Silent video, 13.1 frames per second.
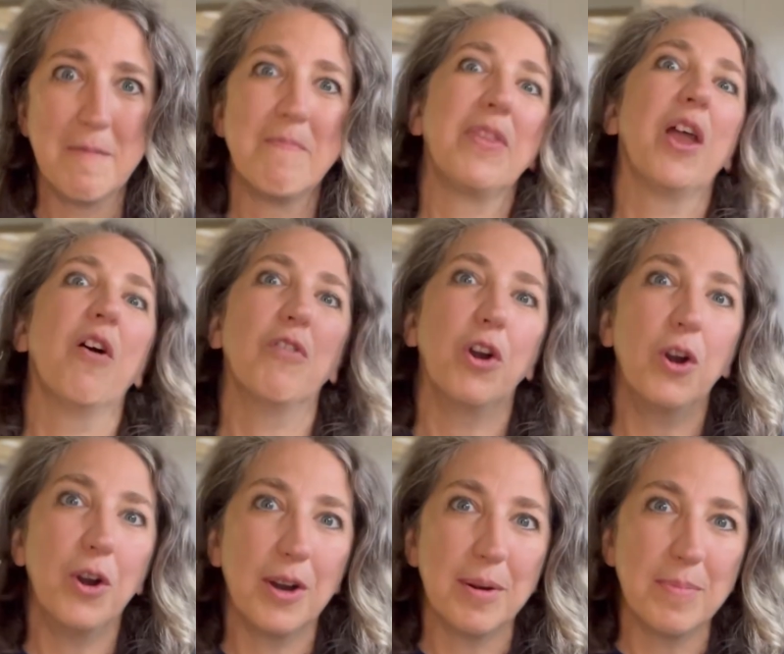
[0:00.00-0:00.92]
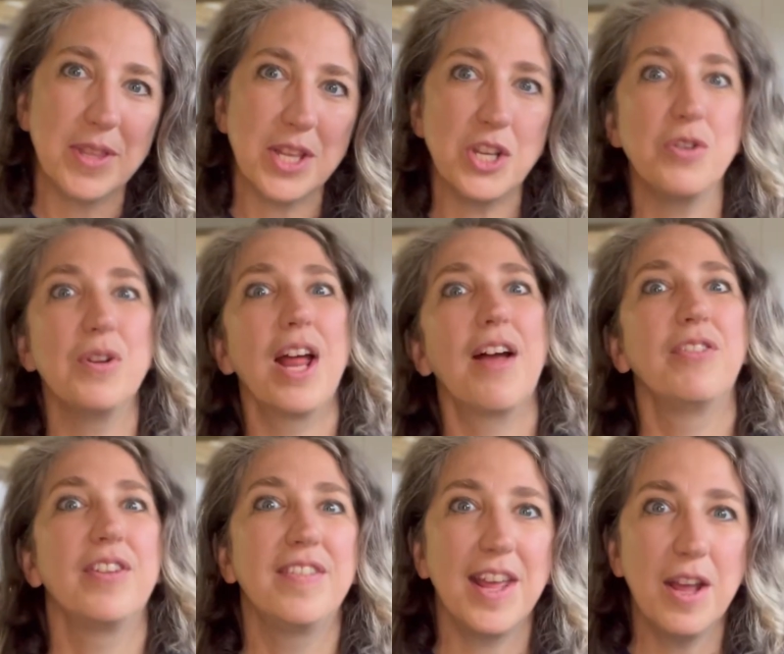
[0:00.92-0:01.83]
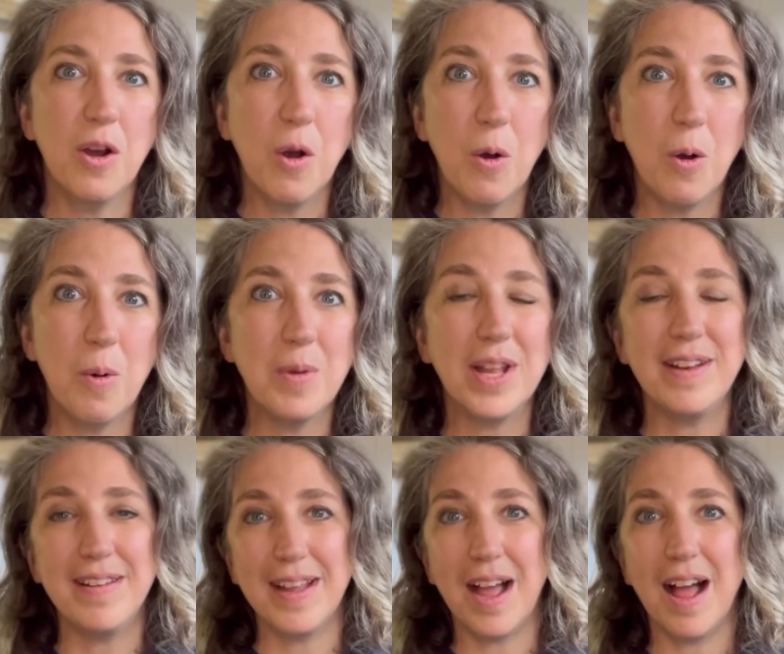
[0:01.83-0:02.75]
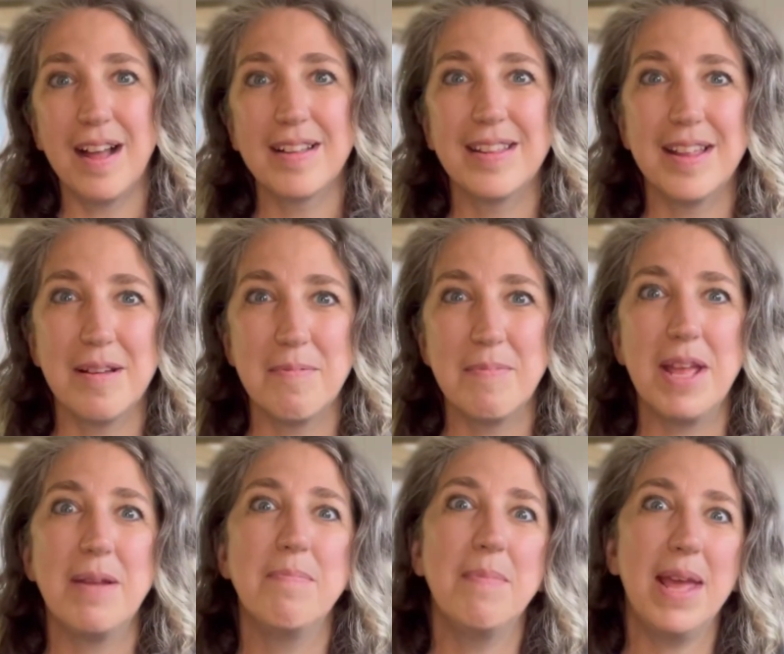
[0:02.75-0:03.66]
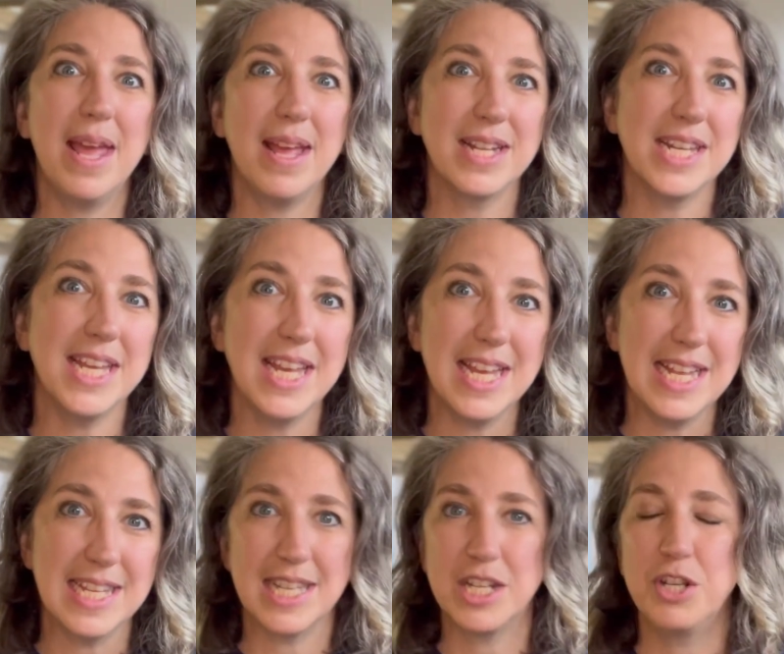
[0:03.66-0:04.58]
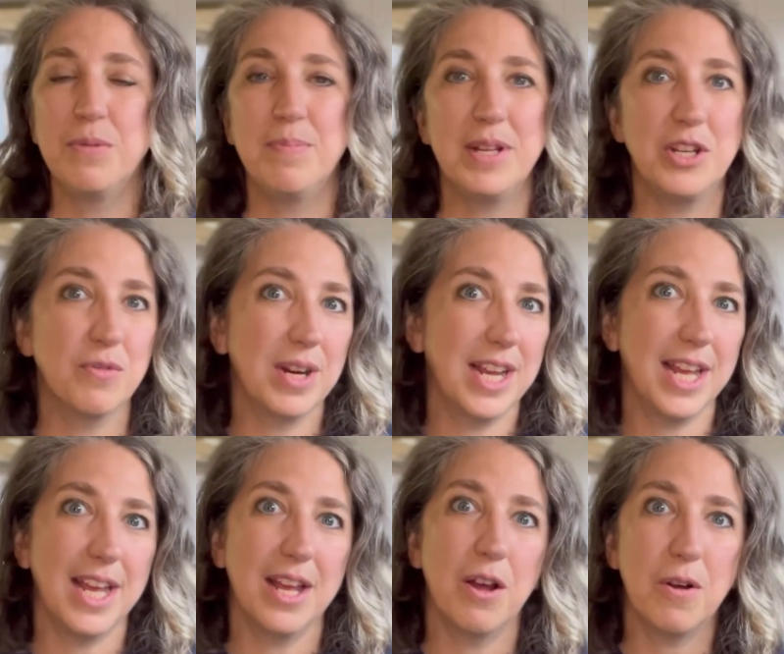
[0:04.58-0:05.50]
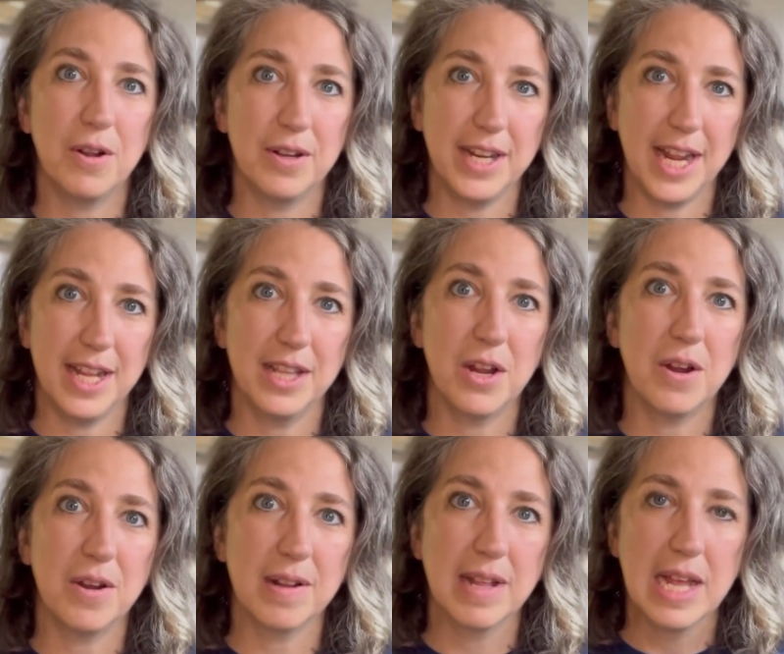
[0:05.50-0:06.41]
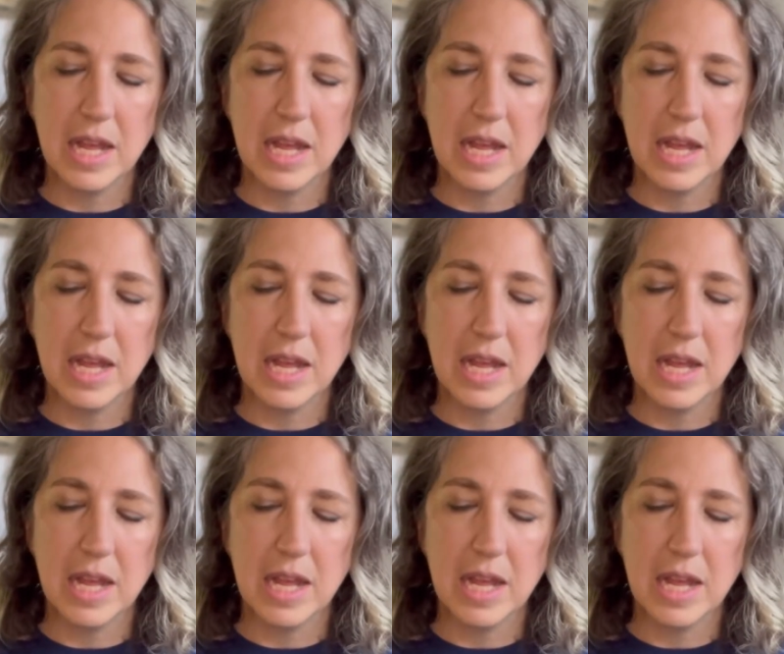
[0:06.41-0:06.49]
of herbs that you'd have to take home and decoct them and make teas that you'd be drinking all day long.